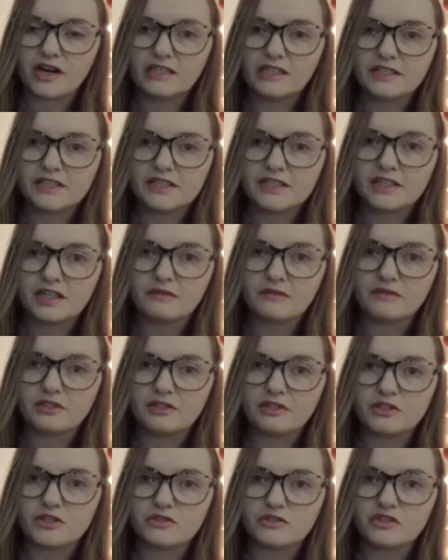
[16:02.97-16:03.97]
idea of
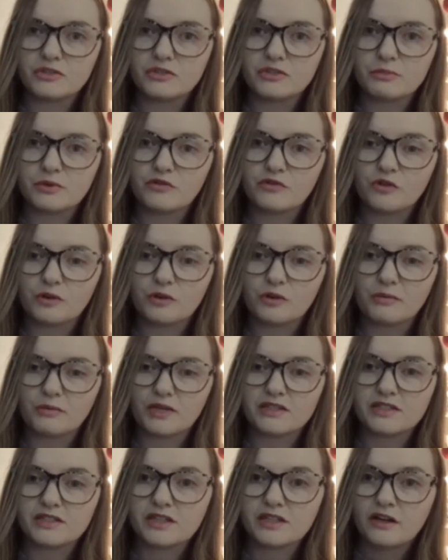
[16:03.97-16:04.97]
the student's
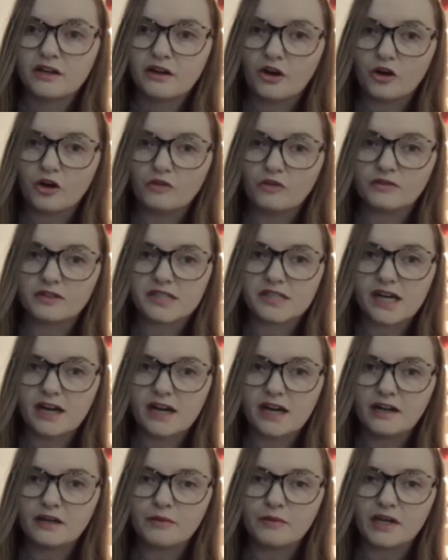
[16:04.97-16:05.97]
performance over
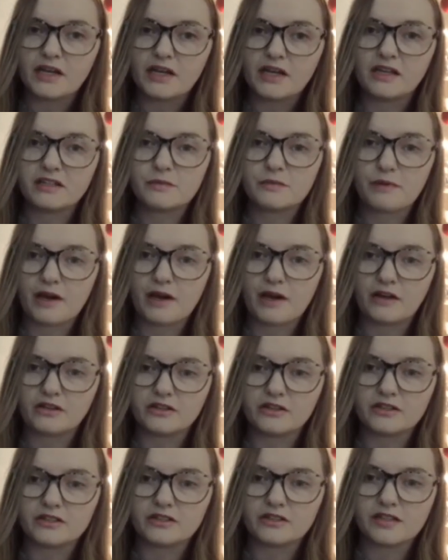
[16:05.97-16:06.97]
time and
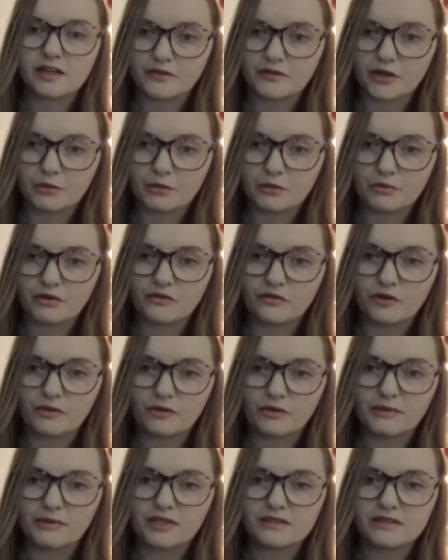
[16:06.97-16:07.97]
patterns of their
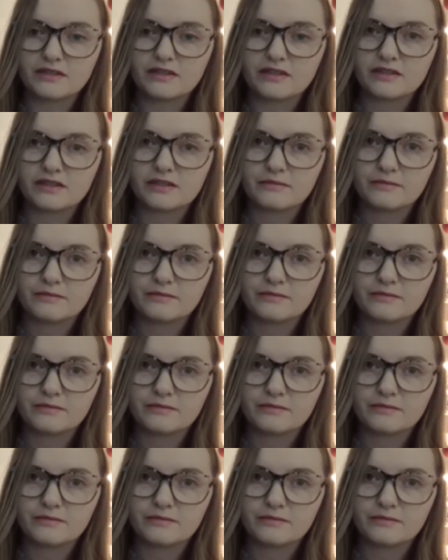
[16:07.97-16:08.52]
performance.